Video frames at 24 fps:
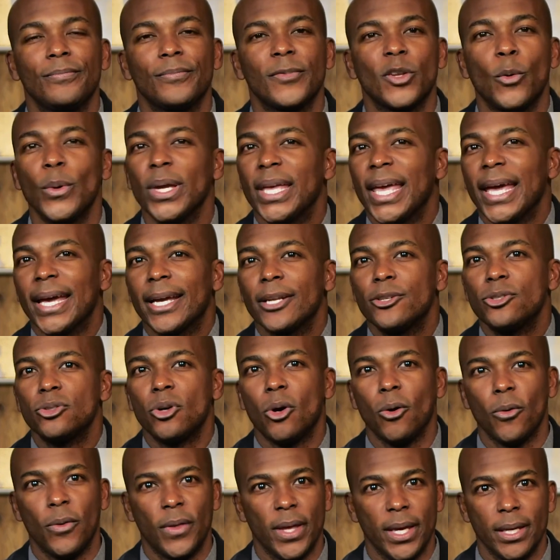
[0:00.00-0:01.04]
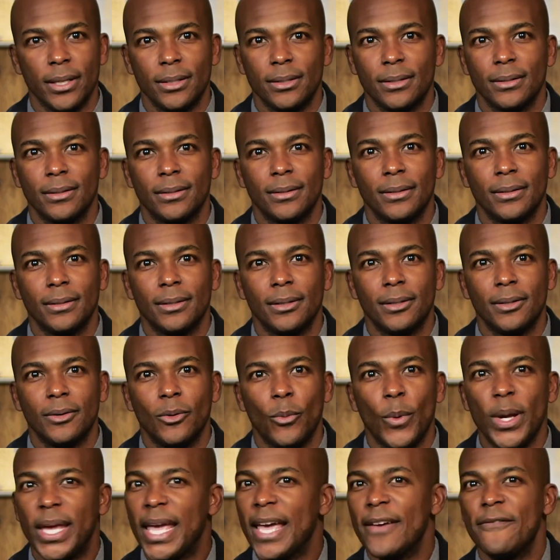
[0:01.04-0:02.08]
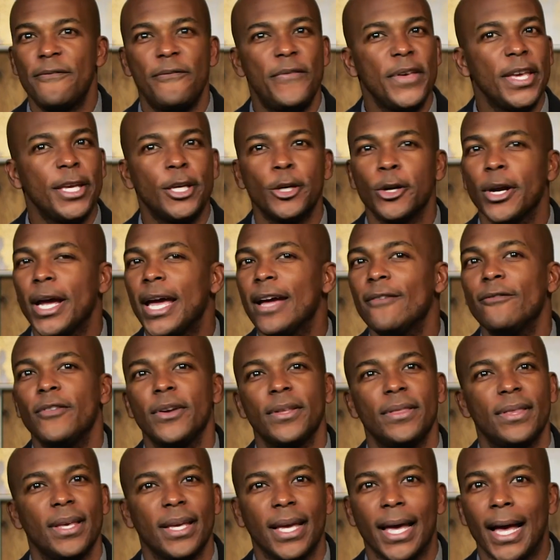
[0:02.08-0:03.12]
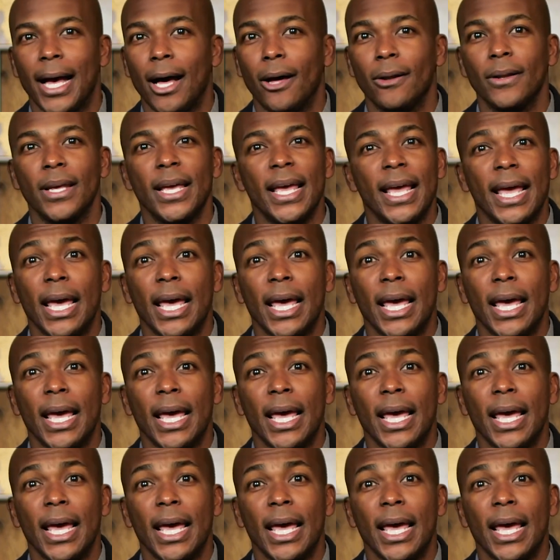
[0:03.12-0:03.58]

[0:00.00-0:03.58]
We can't control things. We can't figure everything out,